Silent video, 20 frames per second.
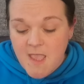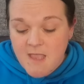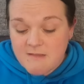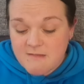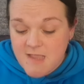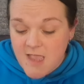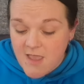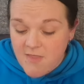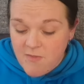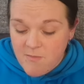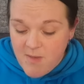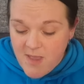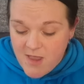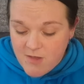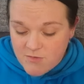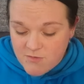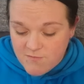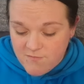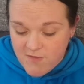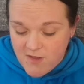Tie the
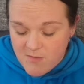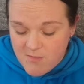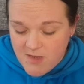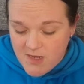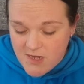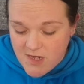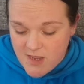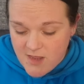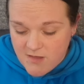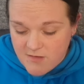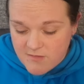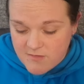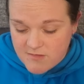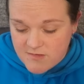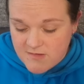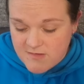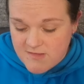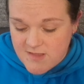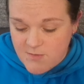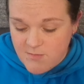pouch firmly closed,
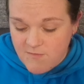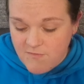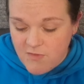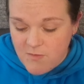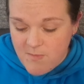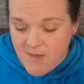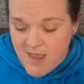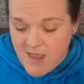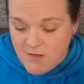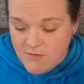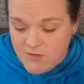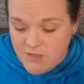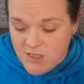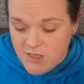sit with the pouch